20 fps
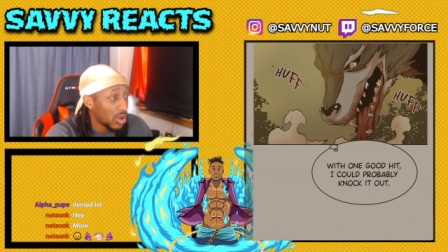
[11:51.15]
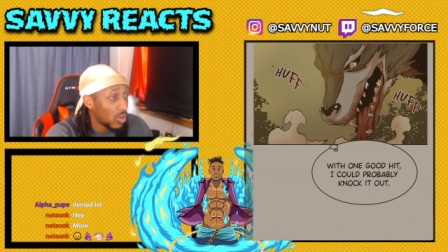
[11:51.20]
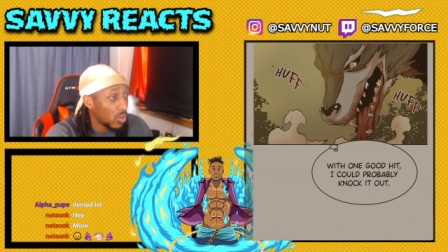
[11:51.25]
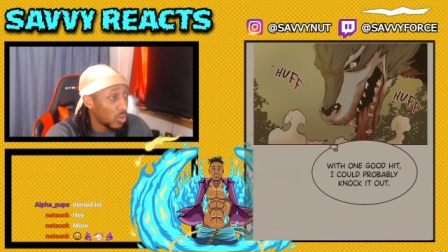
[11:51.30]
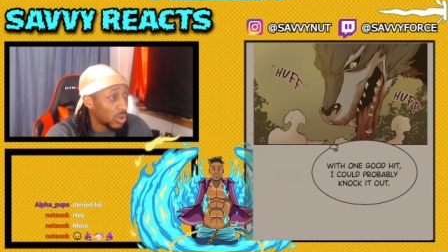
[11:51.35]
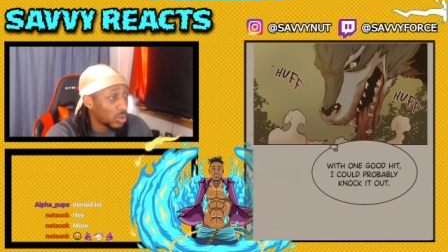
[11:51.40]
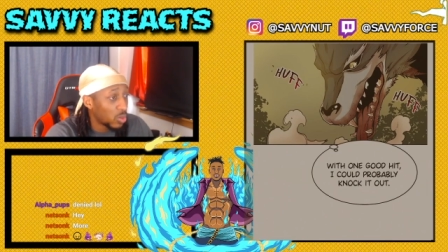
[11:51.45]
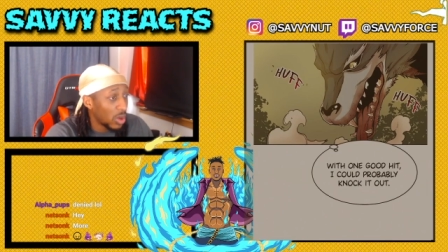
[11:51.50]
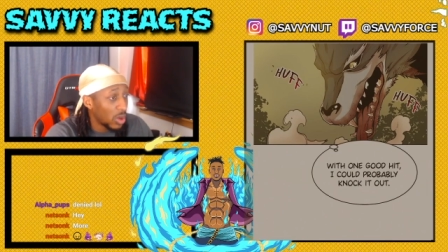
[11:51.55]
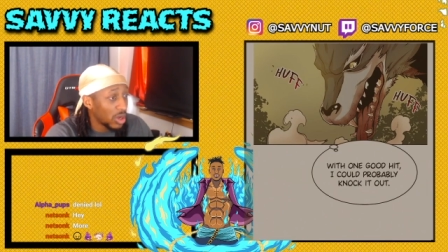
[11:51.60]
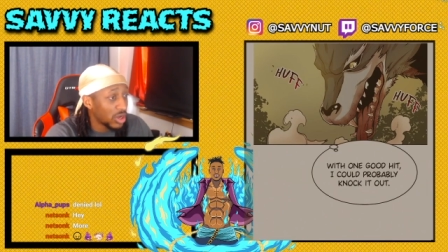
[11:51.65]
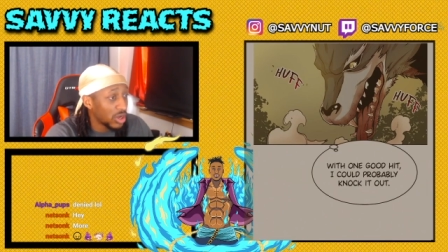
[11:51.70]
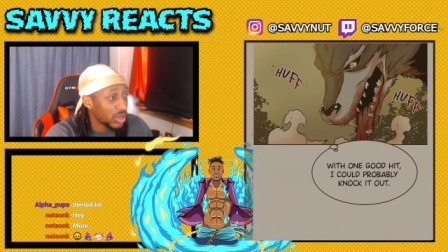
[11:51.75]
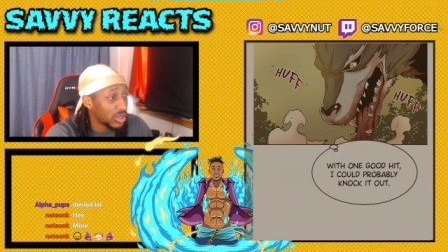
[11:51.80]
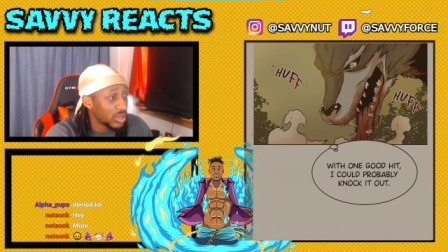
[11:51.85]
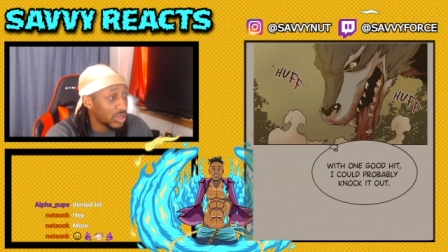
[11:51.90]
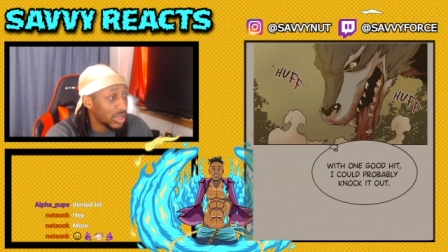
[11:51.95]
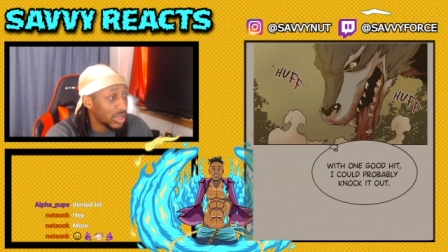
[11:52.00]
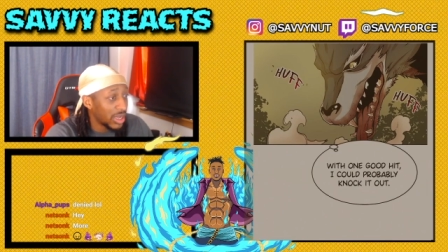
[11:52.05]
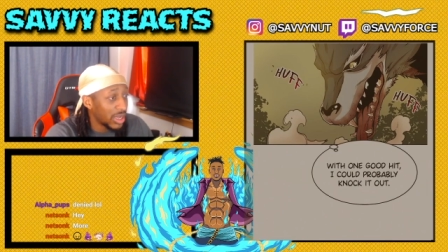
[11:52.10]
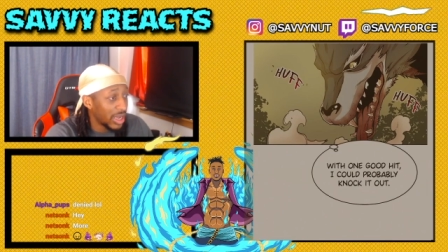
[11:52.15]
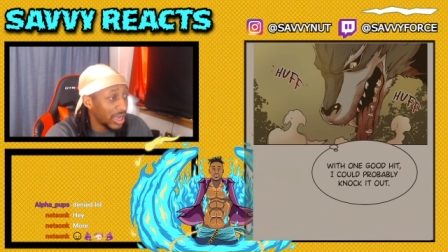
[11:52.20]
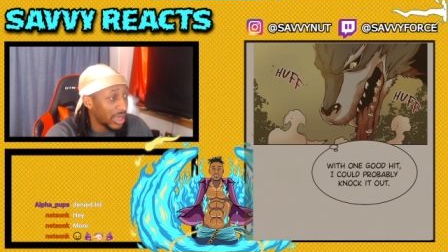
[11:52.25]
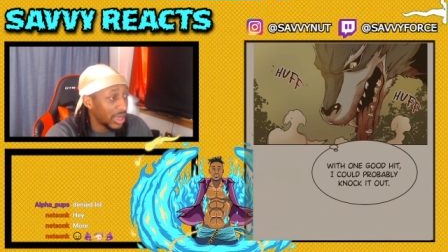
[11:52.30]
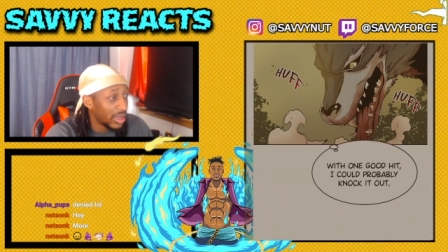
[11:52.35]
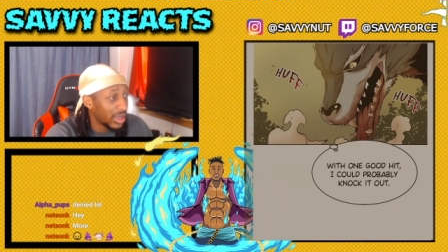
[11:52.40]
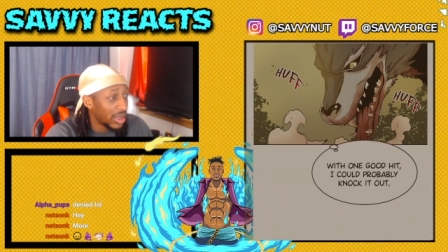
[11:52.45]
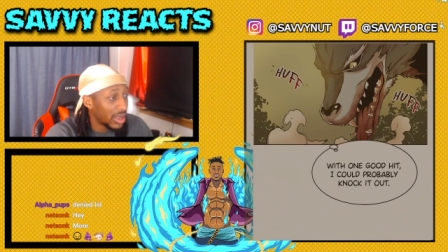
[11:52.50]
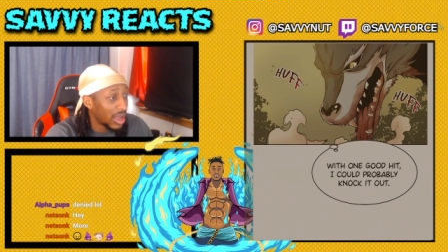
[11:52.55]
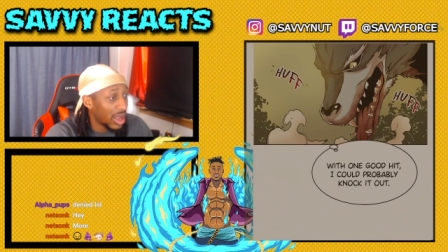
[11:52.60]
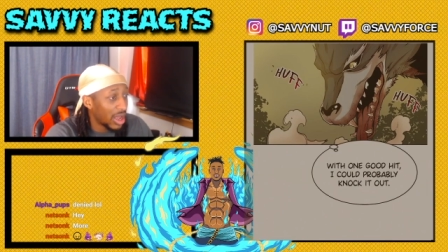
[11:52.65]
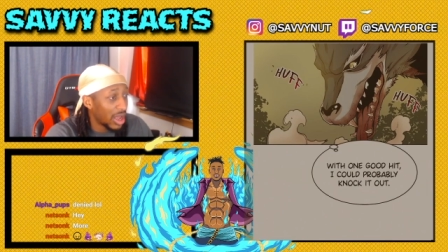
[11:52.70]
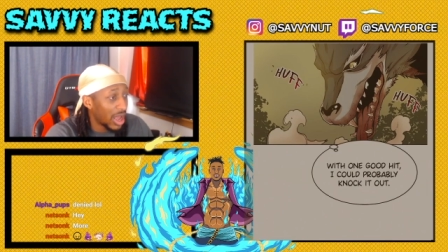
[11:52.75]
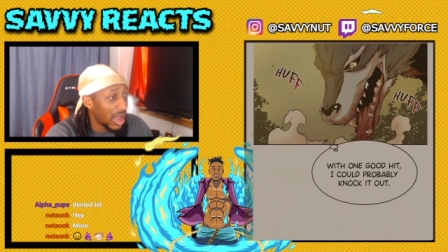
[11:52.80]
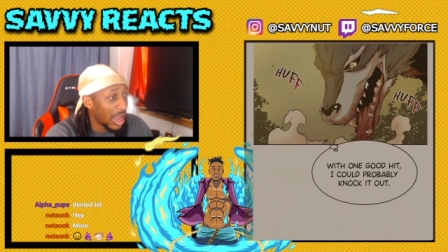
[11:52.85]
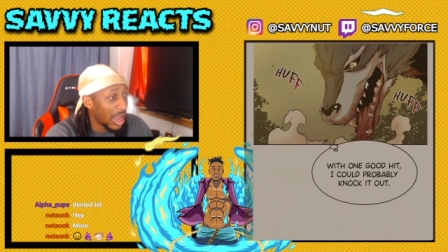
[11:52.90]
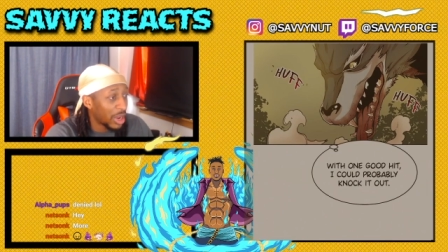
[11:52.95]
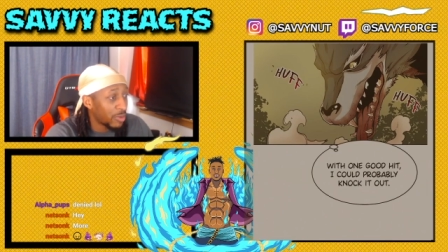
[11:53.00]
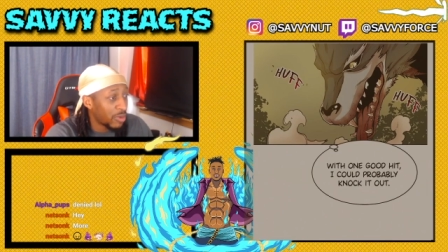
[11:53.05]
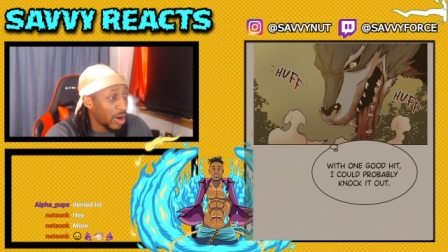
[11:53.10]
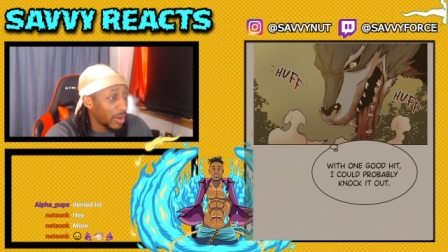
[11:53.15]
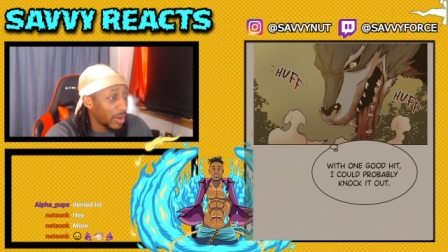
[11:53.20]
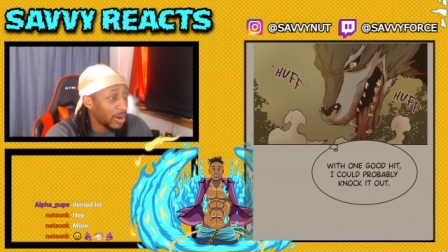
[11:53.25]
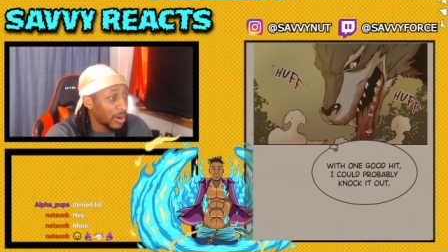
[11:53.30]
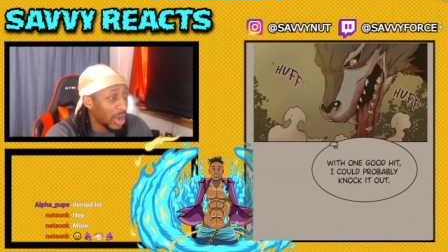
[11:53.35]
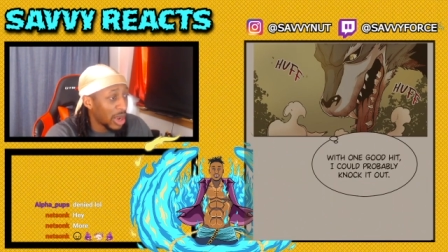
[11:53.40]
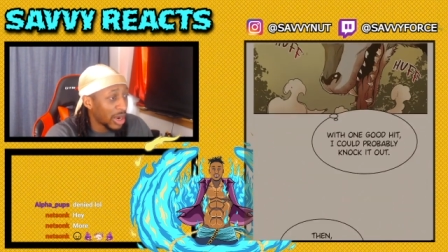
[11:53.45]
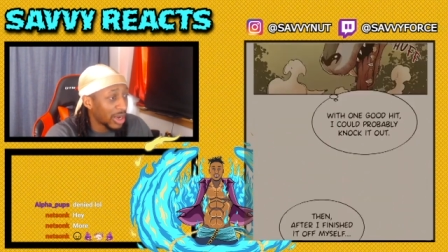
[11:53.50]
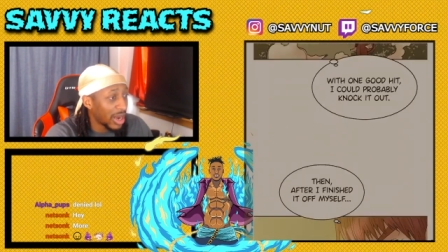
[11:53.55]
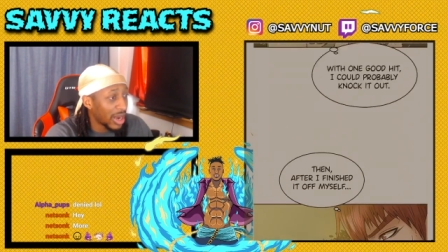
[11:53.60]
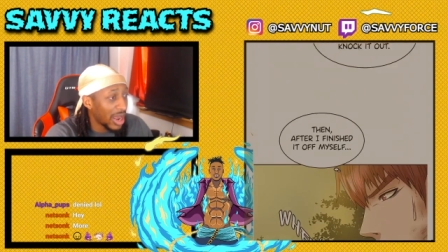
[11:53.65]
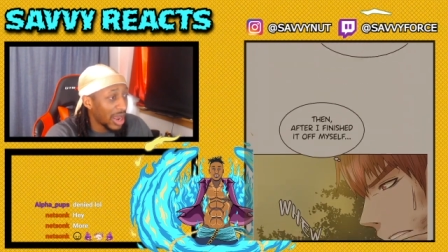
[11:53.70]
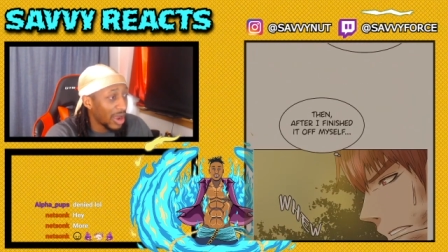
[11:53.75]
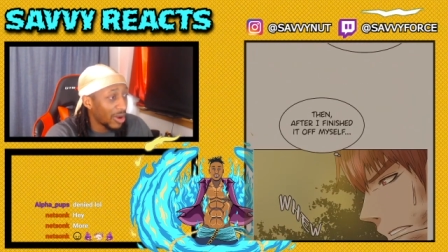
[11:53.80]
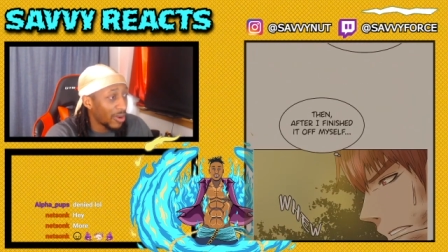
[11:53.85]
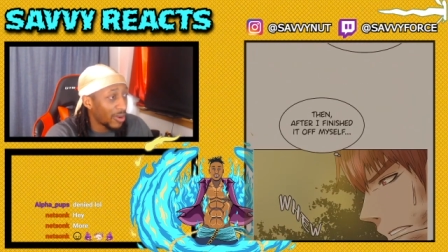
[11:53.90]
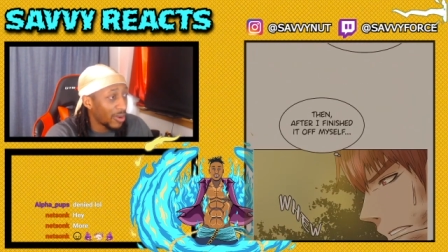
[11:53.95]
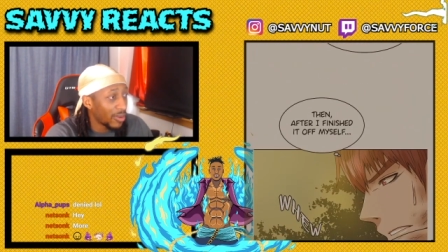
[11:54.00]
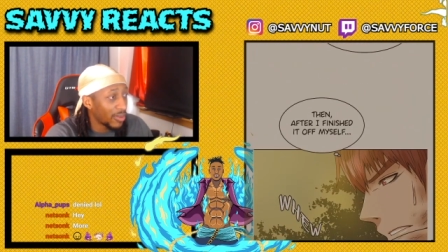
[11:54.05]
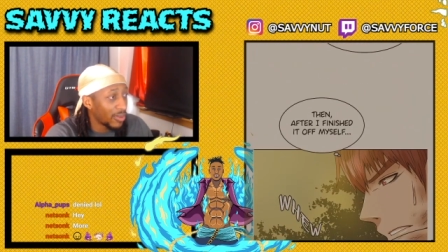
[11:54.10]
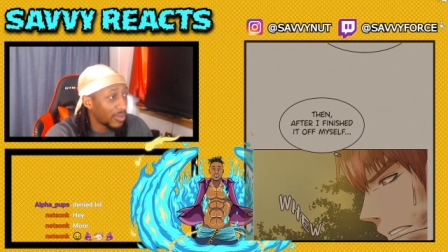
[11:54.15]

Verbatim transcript: With one good hit, I could probably knock it out.